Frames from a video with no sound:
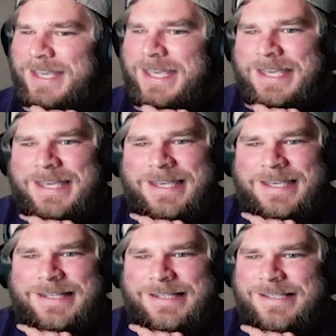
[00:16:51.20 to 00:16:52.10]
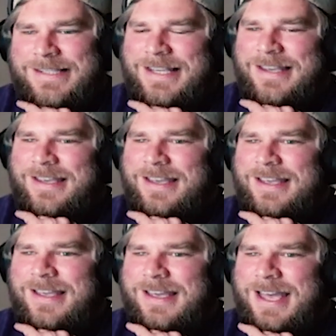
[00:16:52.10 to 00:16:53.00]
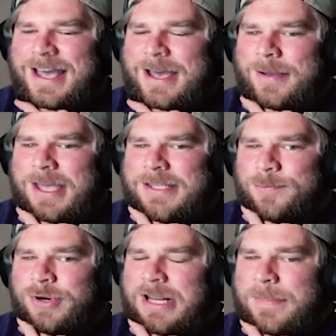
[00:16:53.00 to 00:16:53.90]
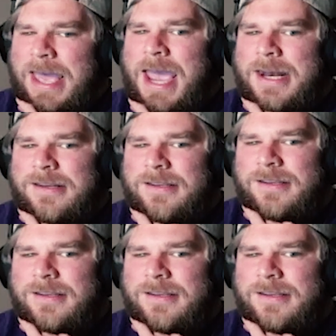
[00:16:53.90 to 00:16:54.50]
is it's pretty bad.